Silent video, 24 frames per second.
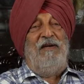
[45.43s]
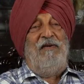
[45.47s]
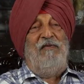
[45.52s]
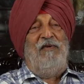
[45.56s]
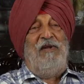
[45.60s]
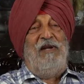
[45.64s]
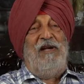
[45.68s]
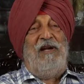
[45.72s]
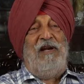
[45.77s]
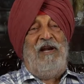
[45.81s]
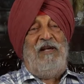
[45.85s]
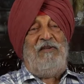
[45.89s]
a
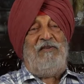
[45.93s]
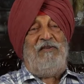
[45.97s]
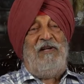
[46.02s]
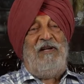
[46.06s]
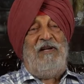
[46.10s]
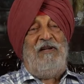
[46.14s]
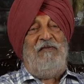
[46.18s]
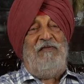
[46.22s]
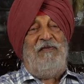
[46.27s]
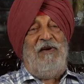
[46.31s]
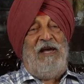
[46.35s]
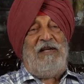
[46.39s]
very
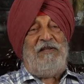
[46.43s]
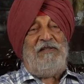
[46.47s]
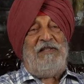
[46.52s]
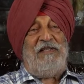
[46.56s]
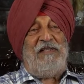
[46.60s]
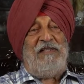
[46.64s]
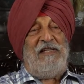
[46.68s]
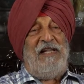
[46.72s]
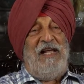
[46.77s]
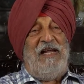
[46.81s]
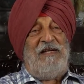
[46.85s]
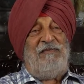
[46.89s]
leisurely fashion
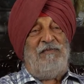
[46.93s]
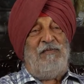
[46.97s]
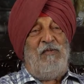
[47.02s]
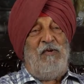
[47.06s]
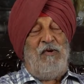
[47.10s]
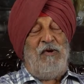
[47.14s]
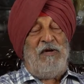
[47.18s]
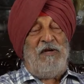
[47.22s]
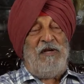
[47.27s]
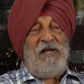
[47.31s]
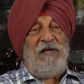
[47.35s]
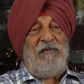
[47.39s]
that
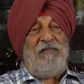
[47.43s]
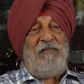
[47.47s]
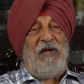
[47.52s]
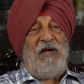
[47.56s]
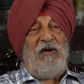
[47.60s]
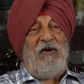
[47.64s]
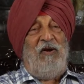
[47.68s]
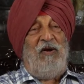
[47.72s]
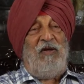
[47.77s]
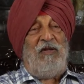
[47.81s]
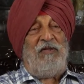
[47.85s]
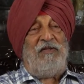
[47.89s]

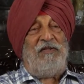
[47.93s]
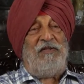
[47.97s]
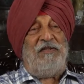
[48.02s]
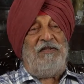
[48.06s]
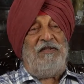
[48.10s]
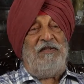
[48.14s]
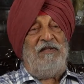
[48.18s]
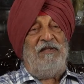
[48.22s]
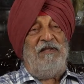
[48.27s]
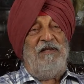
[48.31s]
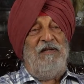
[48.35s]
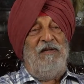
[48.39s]
because
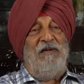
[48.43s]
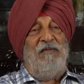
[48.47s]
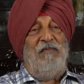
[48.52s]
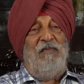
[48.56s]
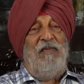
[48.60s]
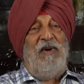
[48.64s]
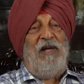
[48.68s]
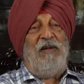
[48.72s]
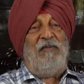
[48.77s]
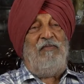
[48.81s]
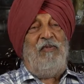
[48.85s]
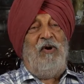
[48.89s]

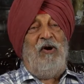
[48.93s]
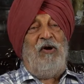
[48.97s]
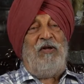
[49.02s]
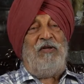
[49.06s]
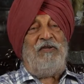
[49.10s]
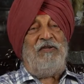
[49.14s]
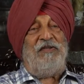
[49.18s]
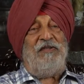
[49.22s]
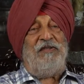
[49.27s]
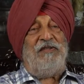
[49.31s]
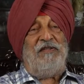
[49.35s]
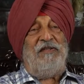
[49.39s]
my
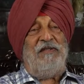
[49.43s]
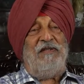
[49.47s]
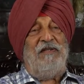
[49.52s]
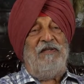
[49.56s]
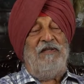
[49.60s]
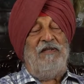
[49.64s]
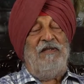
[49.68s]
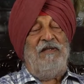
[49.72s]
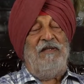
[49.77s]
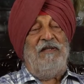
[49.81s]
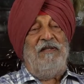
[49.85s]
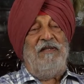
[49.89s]
boss,
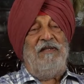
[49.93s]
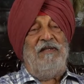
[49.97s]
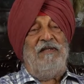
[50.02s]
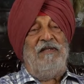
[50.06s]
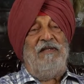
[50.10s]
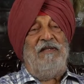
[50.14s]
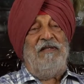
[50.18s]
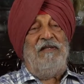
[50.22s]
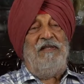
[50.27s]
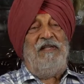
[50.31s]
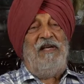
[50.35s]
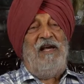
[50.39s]

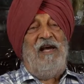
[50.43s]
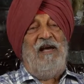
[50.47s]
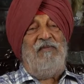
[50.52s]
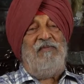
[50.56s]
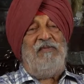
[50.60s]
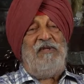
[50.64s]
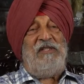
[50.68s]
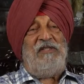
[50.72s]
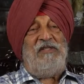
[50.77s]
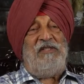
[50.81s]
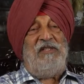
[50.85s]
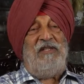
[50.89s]
the
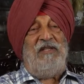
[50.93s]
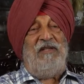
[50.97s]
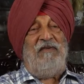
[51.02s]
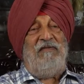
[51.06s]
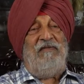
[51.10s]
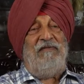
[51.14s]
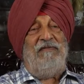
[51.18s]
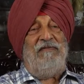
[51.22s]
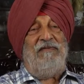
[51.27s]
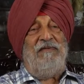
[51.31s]
Army Chief,